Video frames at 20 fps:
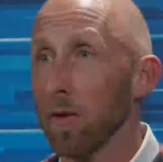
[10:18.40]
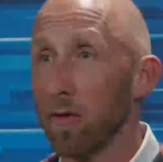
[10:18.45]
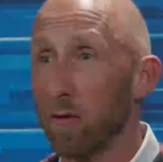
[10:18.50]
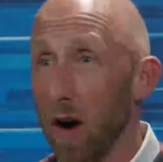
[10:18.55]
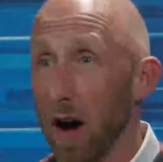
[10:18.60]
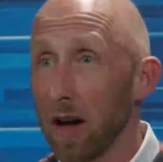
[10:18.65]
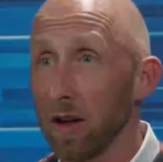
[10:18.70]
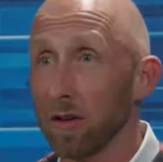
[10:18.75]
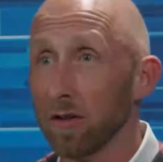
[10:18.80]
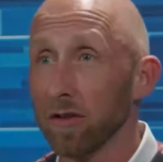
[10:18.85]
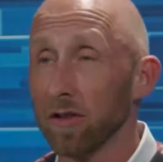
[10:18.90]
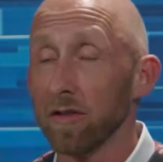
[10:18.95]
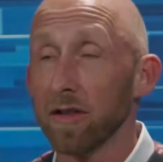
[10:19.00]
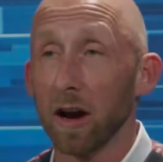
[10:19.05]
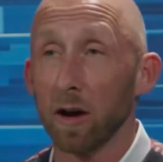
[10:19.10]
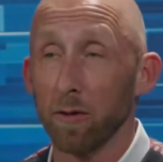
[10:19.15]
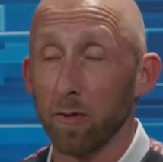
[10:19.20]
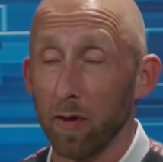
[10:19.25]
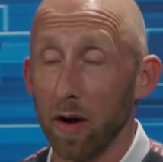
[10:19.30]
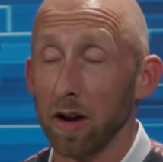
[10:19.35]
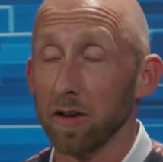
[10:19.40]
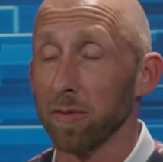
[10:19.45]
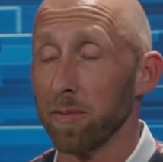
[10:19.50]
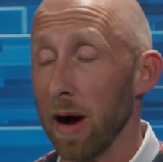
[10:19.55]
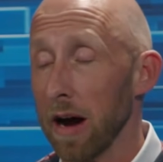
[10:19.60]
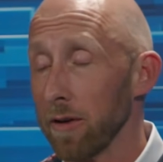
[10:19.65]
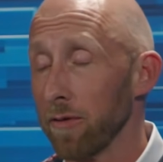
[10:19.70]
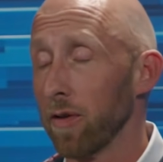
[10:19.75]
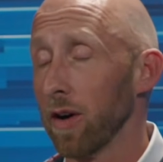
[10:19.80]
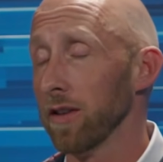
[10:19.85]
funds, their funds,
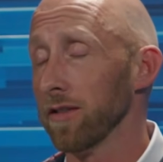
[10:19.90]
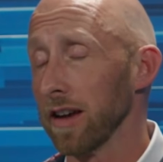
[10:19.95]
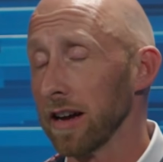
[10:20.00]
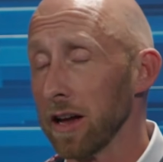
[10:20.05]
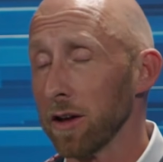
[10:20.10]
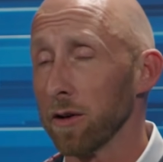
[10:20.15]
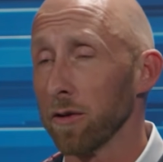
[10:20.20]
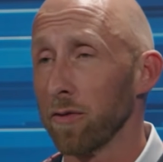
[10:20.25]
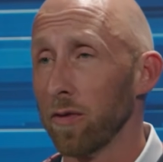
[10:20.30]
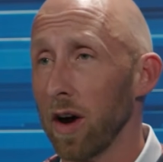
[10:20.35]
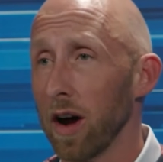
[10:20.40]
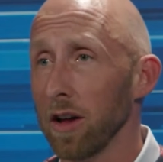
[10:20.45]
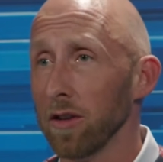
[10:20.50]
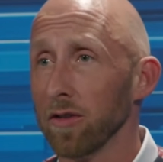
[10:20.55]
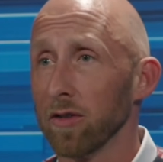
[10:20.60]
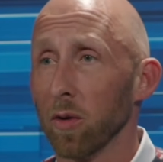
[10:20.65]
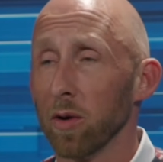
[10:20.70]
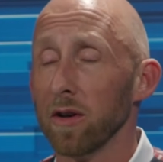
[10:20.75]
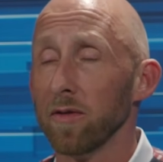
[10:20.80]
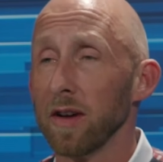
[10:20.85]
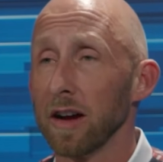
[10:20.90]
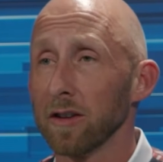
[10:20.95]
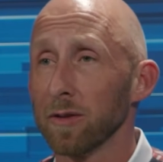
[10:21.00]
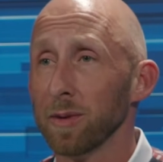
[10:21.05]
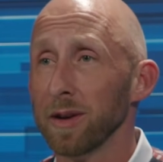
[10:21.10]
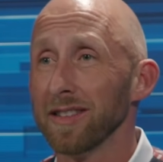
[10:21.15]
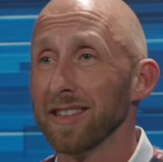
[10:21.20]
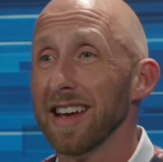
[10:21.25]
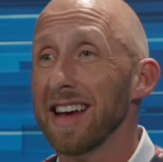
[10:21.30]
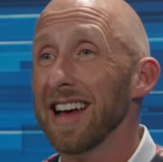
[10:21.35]
my funds, any other funds or
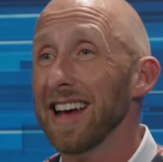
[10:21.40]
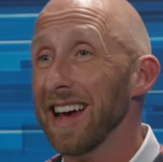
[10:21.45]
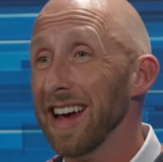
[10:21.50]
investments